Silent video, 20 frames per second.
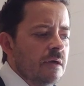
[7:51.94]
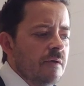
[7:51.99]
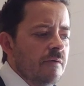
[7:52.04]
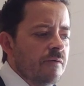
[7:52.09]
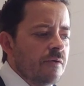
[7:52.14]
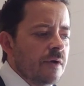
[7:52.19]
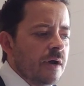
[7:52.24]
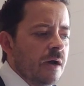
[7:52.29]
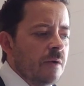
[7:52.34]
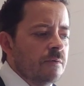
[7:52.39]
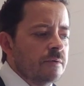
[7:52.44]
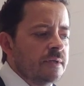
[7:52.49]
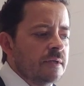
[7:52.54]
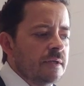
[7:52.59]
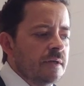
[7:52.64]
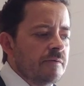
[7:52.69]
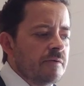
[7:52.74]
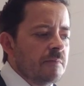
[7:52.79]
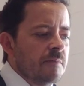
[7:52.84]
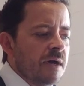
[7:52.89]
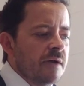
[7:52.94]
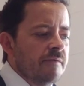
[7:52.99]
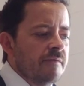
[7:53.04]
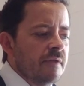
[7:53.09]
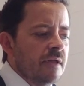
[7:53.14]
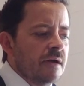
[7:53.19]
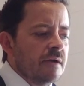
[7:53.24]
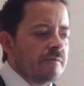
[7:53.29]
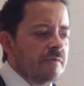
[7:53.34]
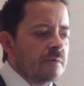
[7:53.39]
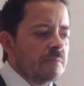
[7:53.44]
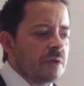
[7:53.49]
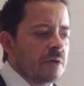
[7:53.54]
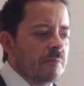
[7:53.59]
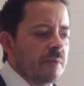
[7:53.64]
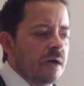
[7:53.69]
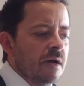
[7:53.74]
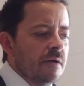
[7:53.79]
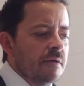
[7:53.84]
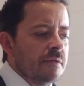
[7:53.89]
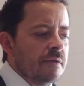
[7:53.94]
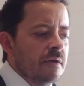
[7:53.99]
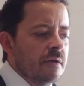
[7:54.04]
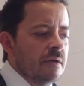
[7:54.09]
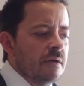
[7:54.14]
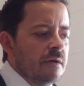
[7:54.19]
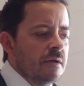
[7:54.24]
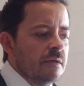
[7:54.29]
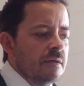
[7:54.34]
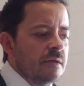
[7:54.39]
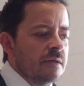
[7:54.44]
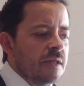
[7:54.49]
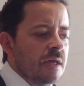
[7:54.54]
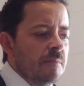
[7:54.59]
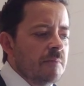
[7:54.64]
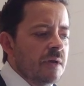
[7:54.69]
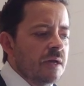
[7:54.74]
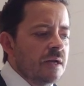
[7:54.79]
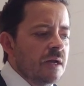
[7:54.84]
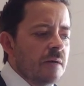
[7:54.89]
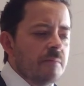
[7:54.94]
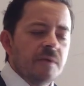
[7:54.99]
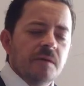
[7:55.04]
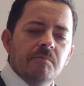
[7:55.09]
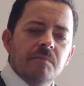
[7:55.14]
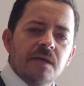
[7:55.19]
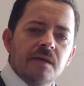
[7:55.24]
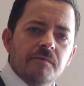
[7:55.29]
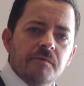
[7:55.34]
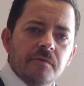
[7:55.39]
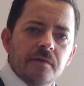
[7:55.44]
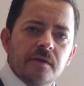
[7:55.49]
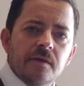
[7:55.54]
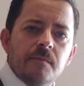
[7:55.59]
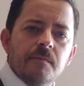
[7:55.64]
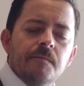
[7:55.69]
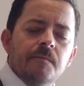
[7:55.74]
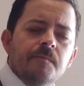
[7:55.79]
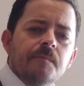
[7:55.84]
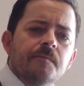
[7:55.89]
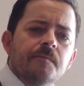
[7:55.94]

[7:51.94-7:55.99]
for I will deliver my flock from their mouth, that they may not be meat for them.